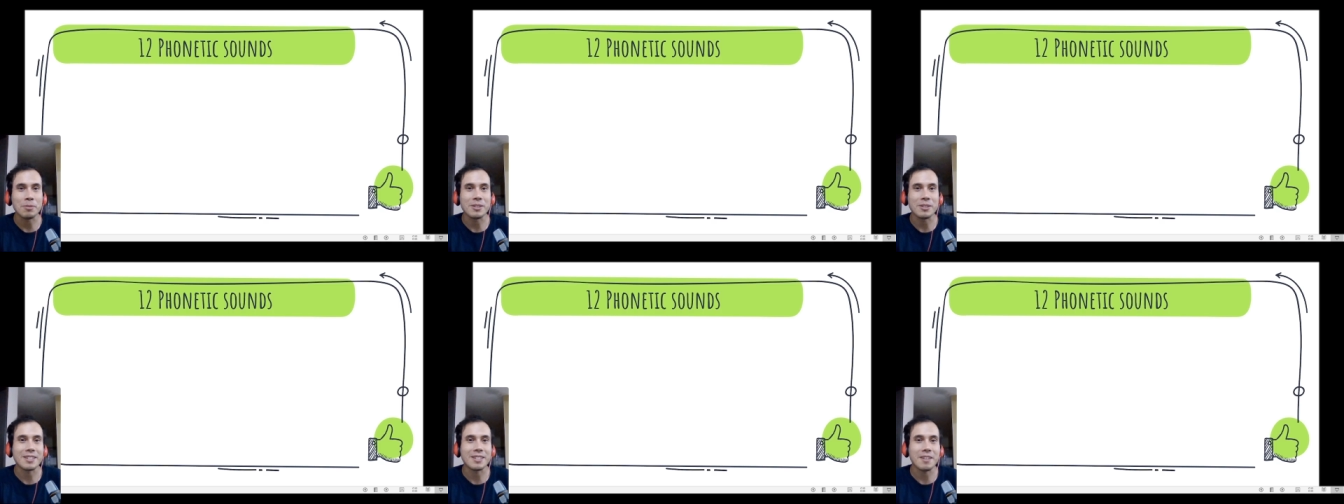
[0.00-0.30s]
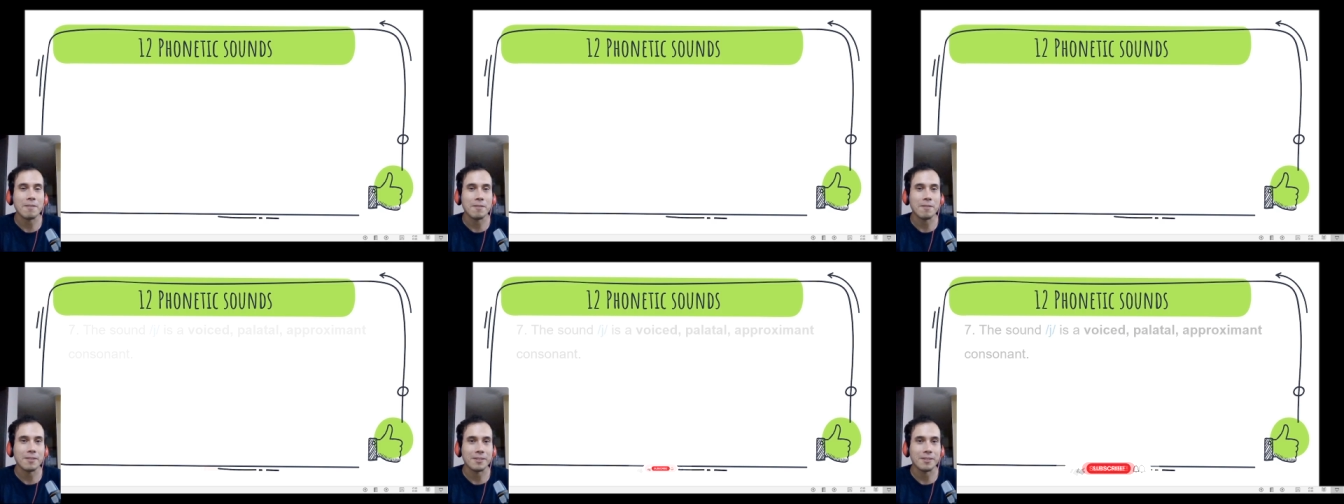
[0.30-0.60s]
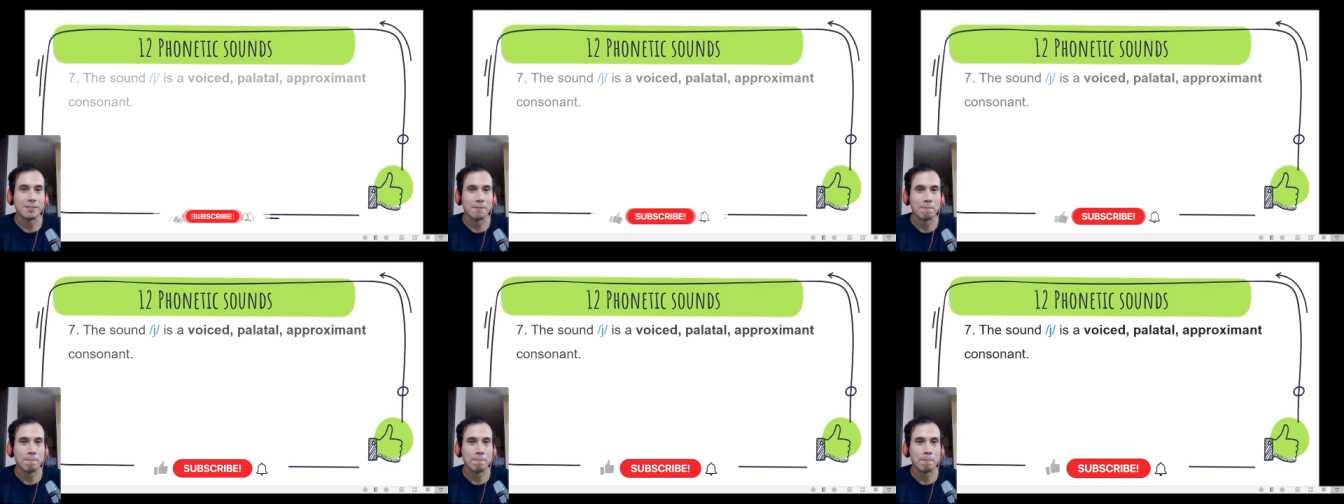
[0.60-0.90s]

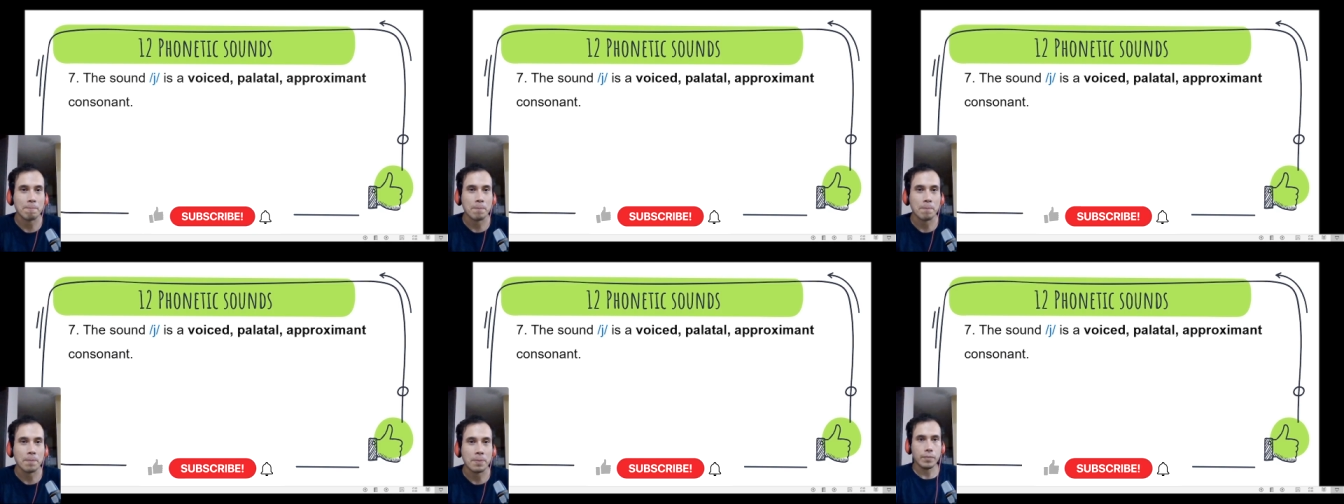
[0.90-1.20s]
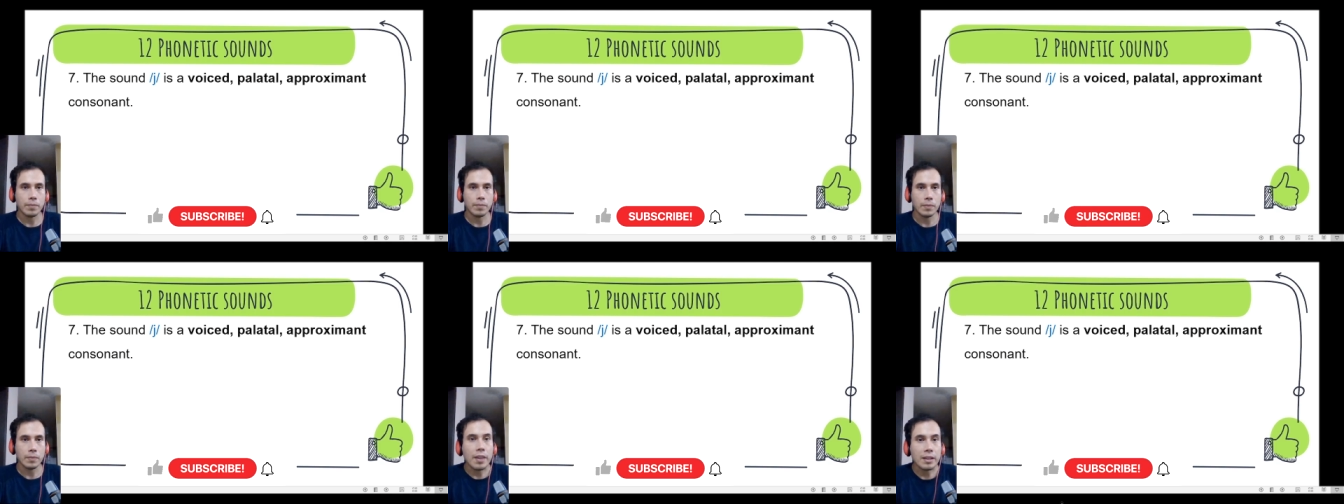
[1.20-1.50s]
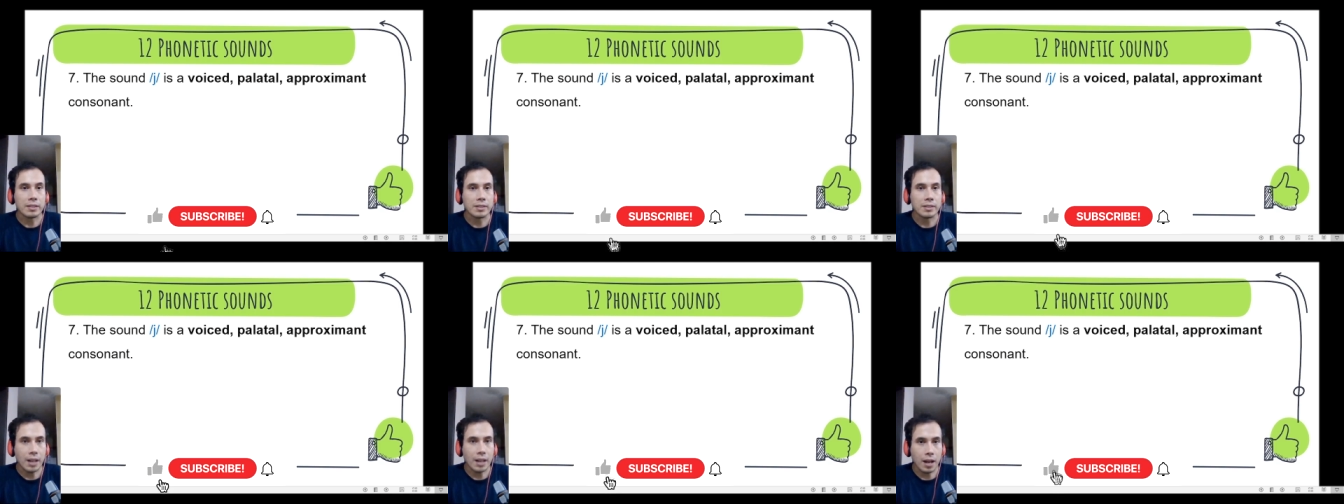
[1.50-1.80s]
7. The
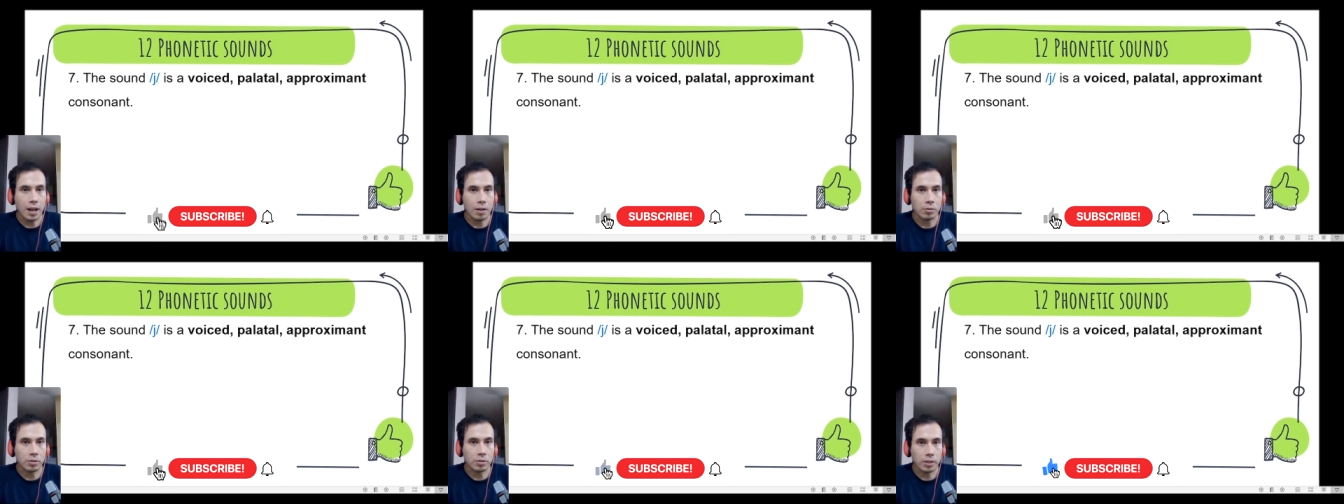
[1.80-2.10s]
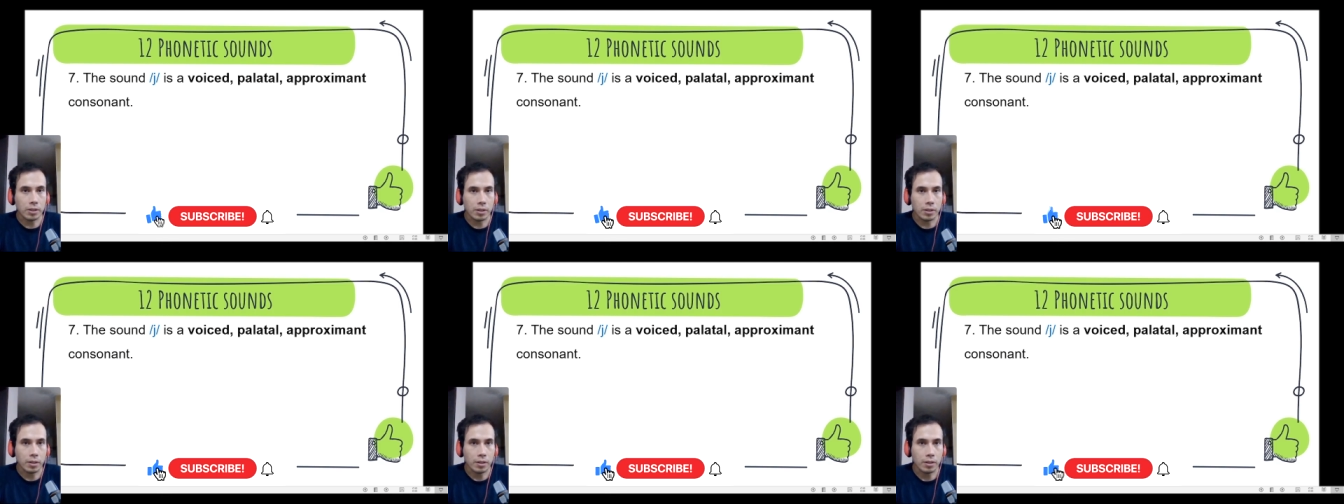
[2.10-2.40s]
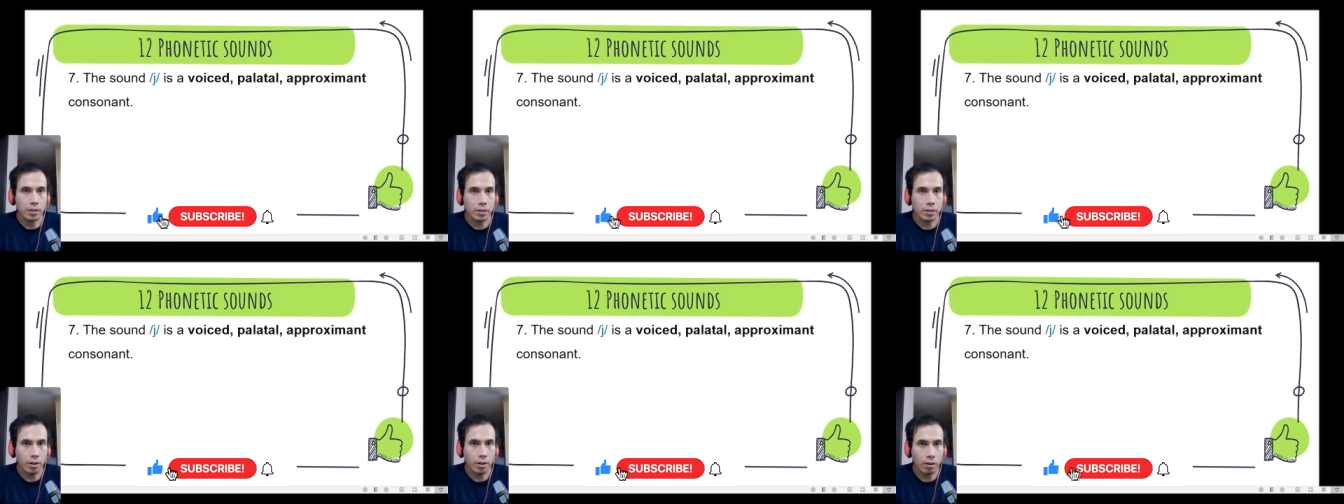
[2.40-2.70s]
sound
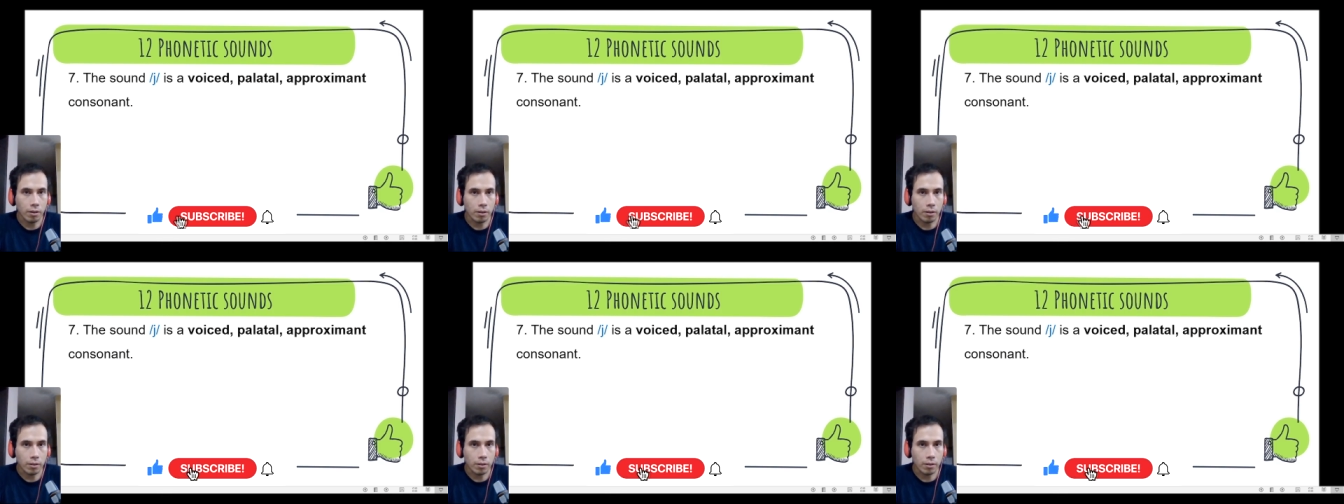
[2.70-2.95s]
Yo,